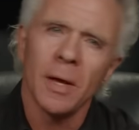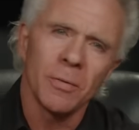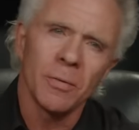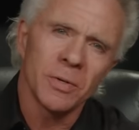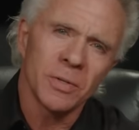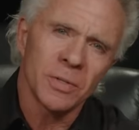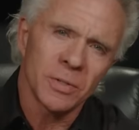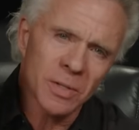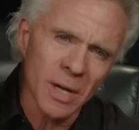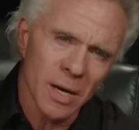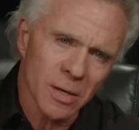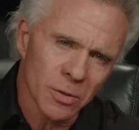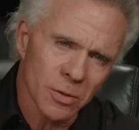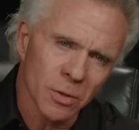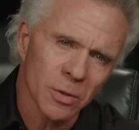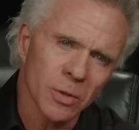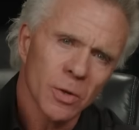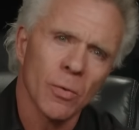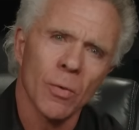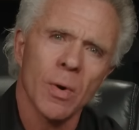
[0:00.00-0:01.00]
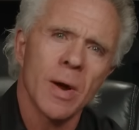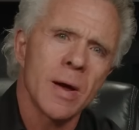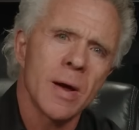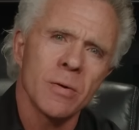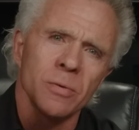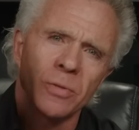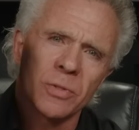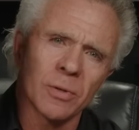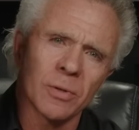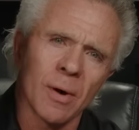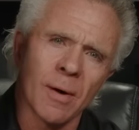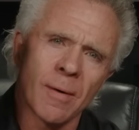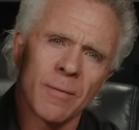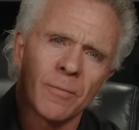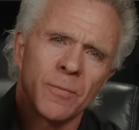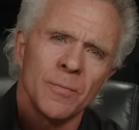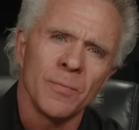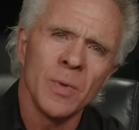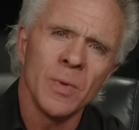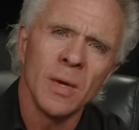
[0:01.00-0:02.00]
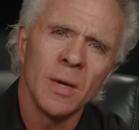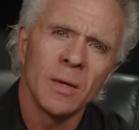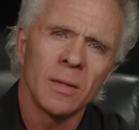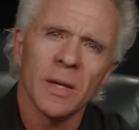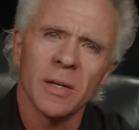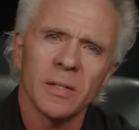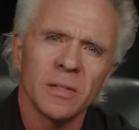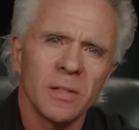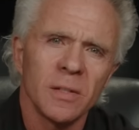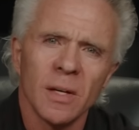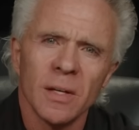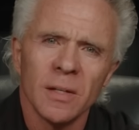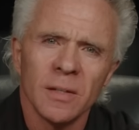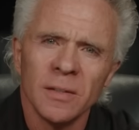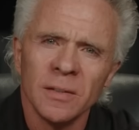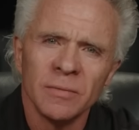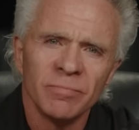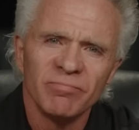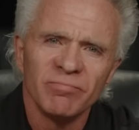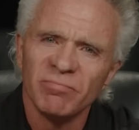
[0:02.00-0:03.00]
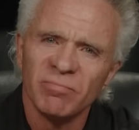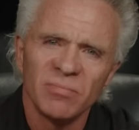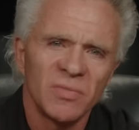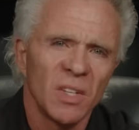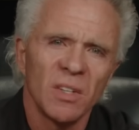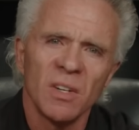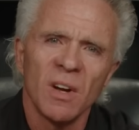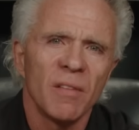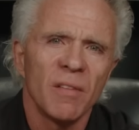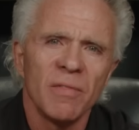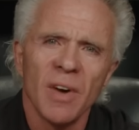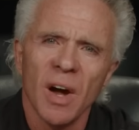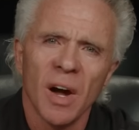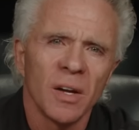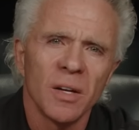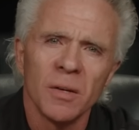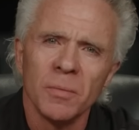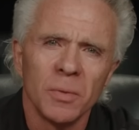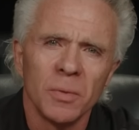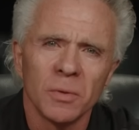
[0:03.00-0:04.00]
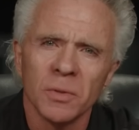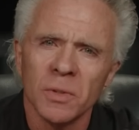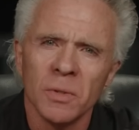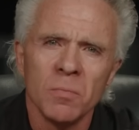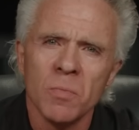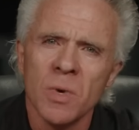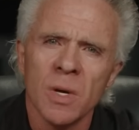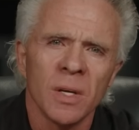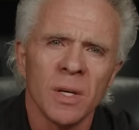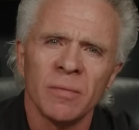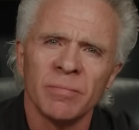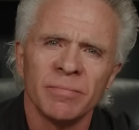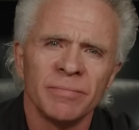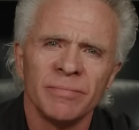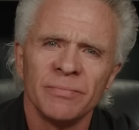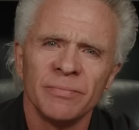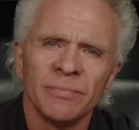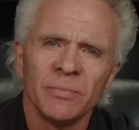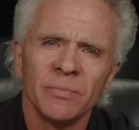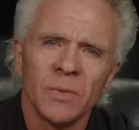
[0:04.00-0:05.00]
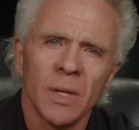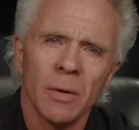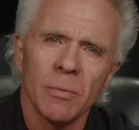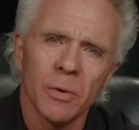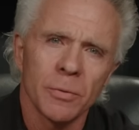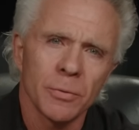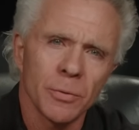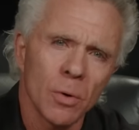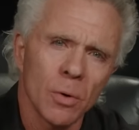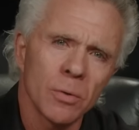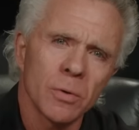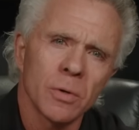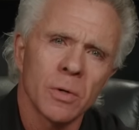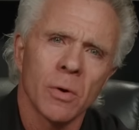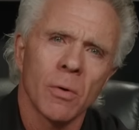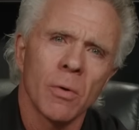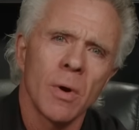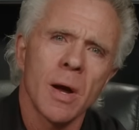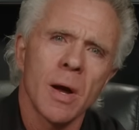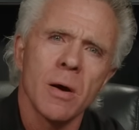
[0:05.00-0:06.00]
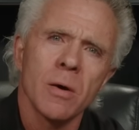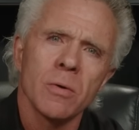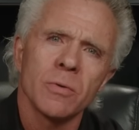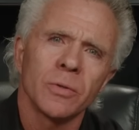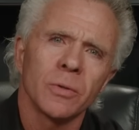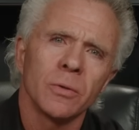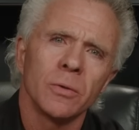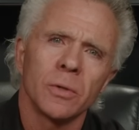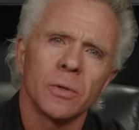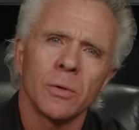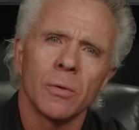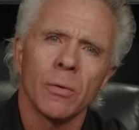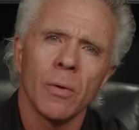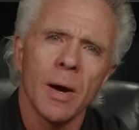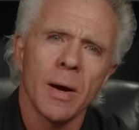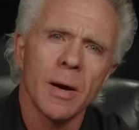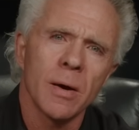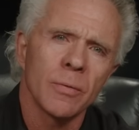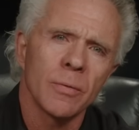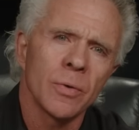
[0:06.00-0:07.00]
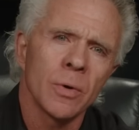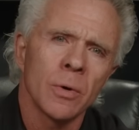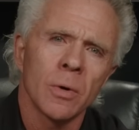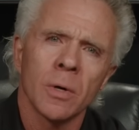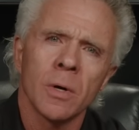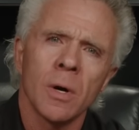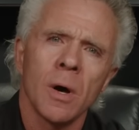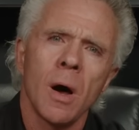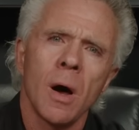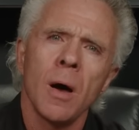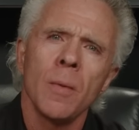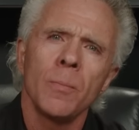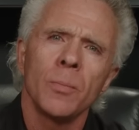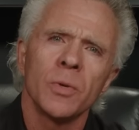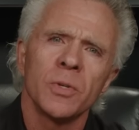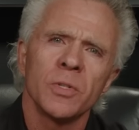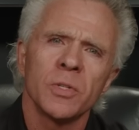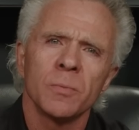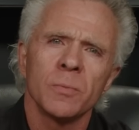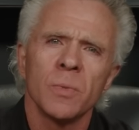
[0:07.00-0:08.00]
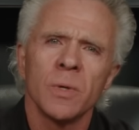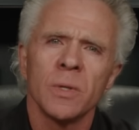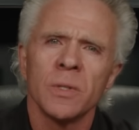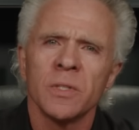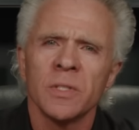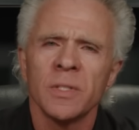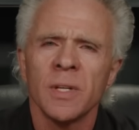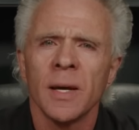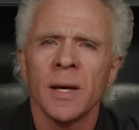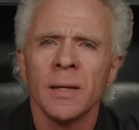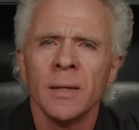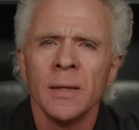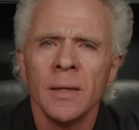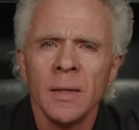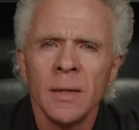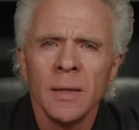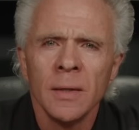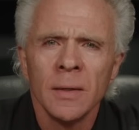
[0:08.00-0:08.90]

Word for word: they would just take their crowns off. They said, They're not valuable to me. They would throw their crowns on the ground, their accomplishments that,